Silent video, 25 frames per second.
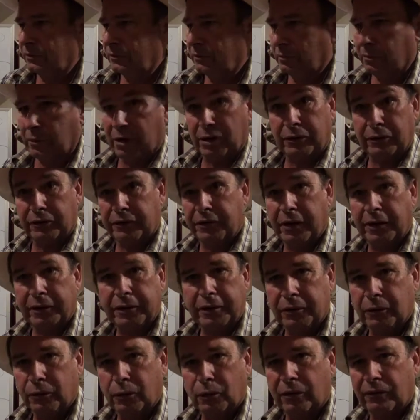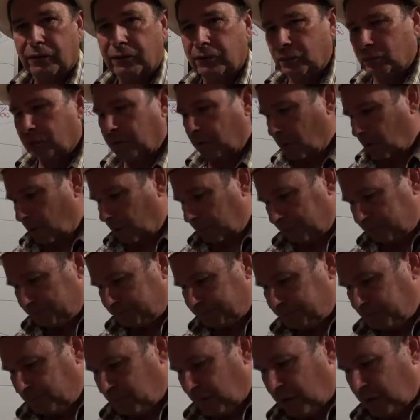metal detecting, or whatever you want to call it.
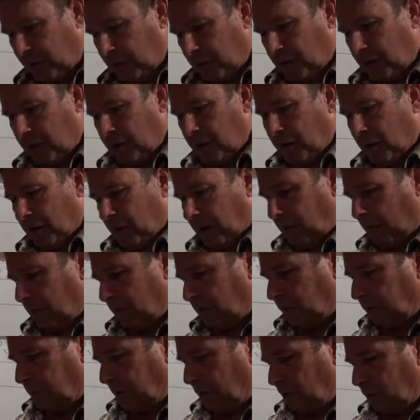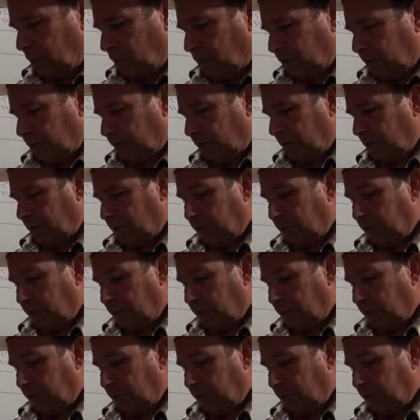And that spot was